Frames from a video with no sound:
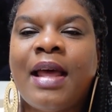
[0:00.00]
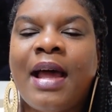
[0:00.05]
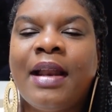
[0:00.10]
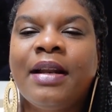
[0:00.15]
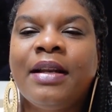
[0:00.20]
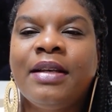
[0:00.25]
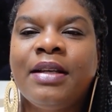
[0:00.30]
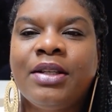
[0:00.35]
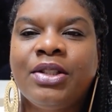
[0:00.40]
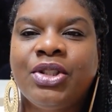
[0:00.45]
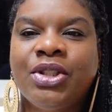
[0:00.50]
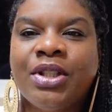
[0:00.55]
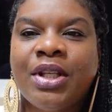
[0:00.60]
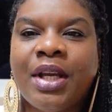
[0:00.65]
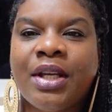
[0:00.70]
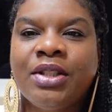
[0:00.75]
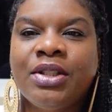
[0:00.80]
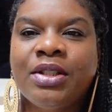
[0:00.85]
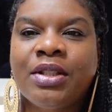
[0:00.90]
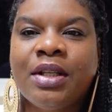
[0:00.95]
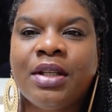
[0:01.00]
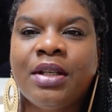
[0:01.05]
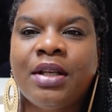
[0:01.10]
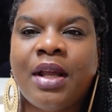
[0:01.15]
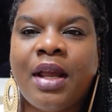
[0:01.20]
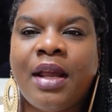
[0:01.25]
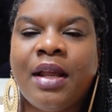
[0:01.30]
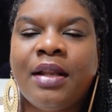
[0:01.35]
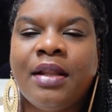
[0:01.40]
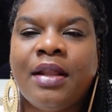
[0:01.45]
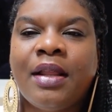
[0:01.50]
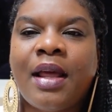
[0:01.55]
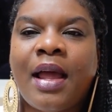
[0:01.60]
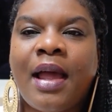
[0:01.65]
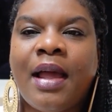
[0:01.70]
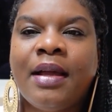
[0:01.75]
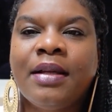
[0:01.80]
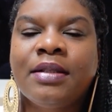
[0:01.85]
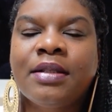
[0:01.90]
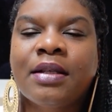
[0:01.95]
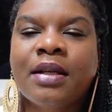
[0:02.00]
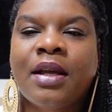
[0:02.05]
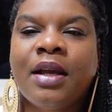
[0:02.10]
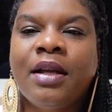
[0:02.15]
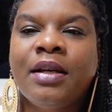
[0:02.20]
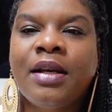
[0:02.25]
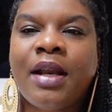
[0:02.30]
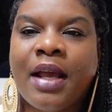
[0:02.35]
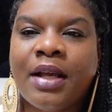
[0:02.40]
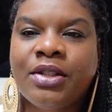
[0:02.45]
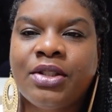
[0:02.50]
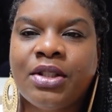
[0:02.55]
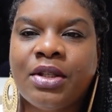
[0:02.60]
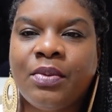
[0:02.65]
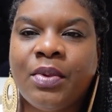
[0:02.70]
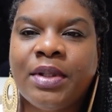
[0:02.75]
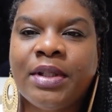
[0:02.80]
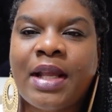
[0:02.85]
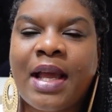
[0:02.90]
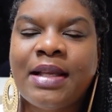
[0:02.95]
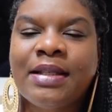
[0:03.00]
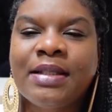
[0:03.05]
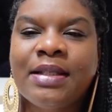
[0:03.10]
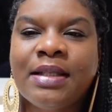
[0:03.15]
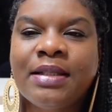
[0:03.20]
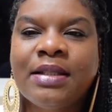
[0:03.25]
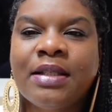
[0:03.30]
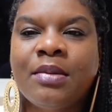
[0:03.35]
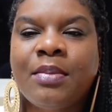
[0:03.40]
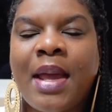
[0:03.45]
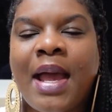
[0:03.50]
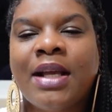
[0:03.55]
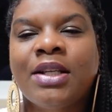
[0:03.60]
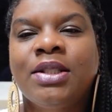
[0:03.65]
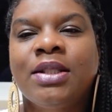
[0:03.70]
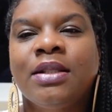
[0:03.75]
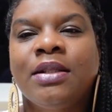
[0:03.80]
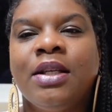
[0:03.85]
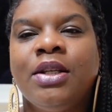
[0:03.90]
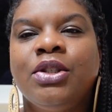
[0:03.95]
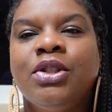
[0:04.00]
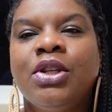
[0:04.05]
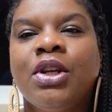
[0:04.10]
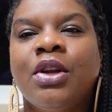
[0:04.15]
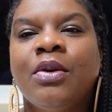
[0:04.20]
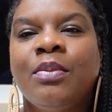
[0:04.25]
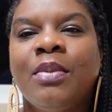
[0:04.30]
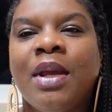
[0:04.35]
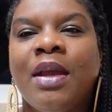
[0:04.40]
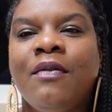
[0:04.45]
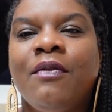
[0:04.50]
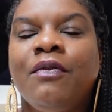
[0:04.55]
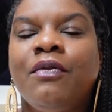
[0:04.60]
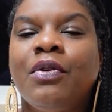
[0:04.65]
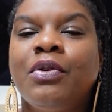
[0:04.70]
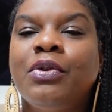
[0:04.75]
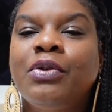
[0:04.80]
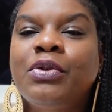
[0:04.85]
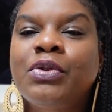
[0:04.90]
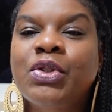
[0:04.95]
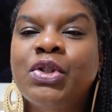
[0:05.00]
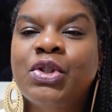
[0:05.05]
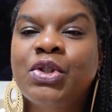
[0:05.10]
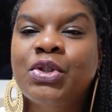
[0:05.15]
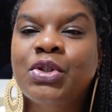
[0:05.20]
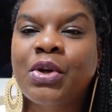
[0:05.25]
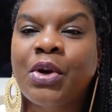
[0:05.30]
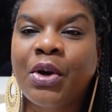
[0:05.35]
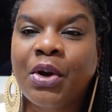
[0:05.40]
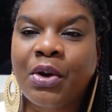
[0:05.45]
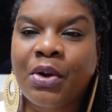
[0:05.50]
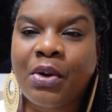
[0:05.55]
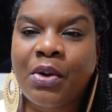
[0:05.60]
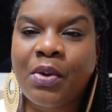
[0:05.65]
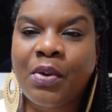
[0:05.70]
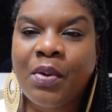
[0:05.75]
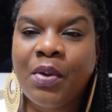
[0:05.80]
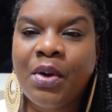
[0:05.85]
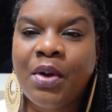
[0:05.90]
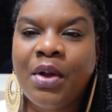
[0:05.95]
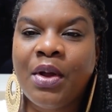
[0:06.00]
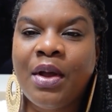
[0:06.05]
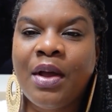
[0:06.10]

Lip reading: that initiation and that connection with that system actually took me full circle